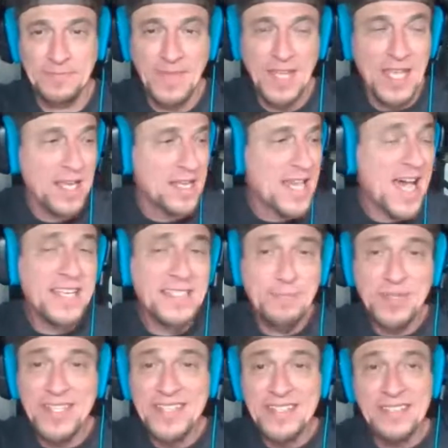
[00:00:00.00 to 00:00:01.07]
Yes,
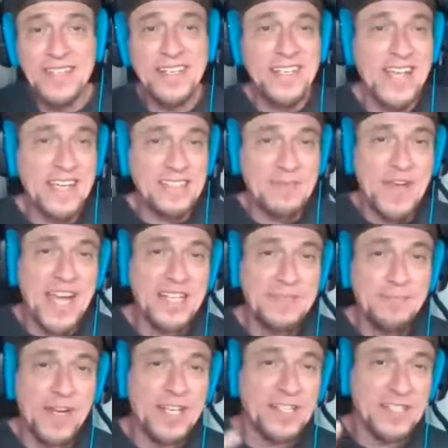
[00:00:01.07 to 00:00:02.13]
please lick that smash
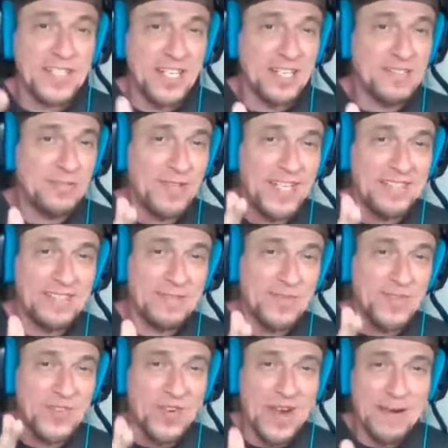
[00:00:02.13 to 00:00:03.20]
button, share tweets,
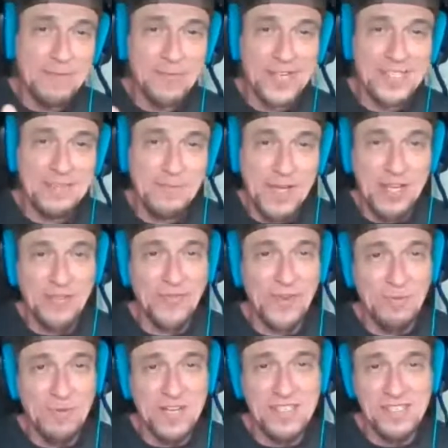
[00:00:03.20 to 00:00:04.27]
subscribe, ring the bell if you
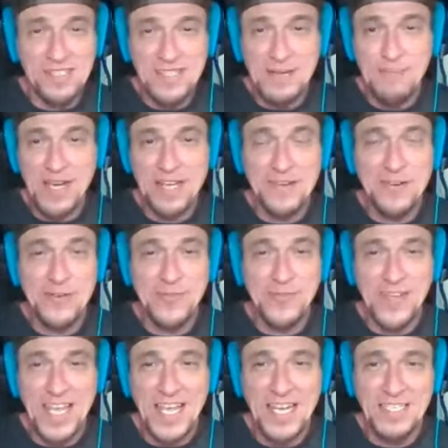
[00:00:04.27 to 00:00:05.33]
want to see my
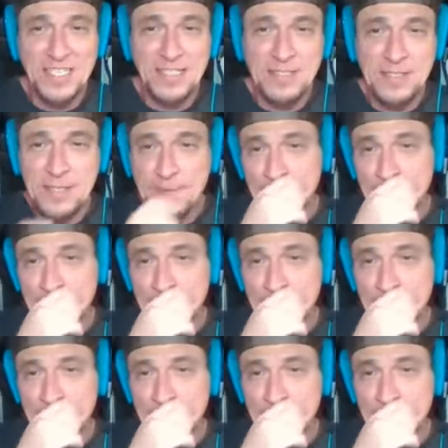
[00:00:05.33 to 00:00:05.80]
notifications.